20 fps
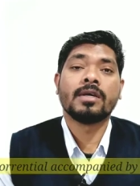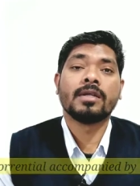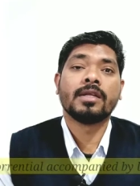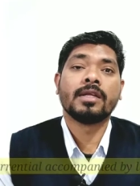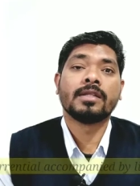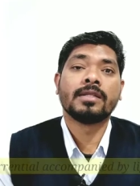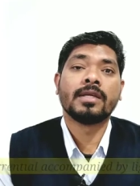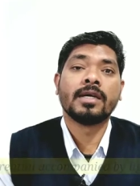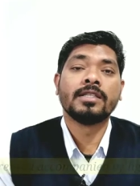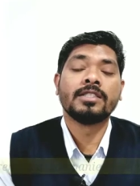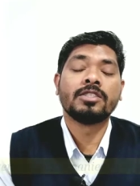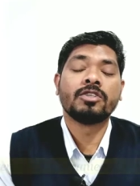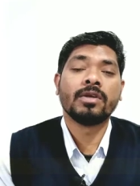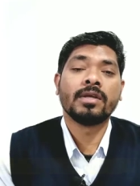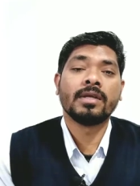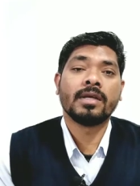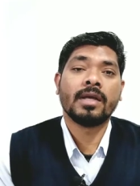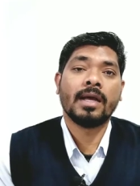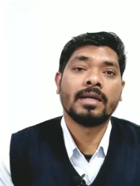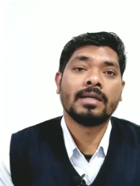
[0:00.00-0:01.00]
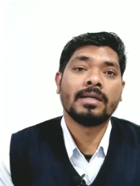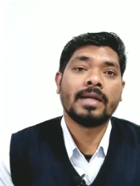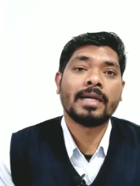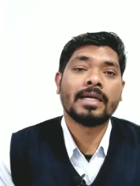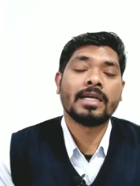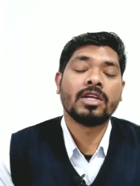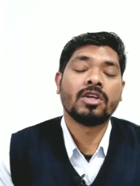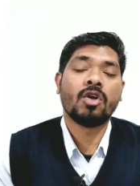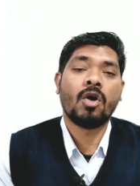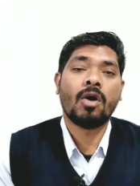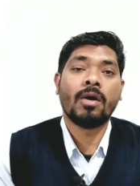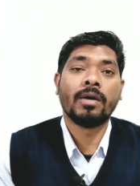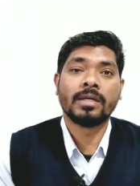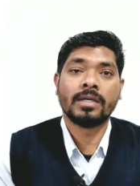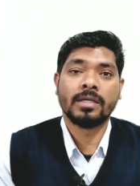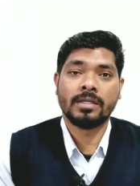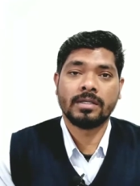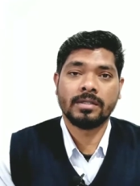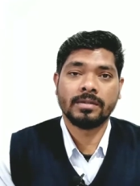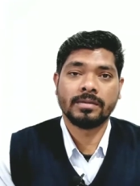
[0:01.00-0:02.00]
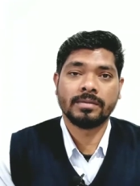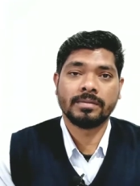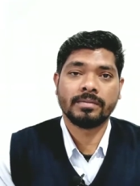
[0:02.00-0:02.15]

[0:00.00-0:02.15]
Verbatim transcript: the thundering and lightning occur?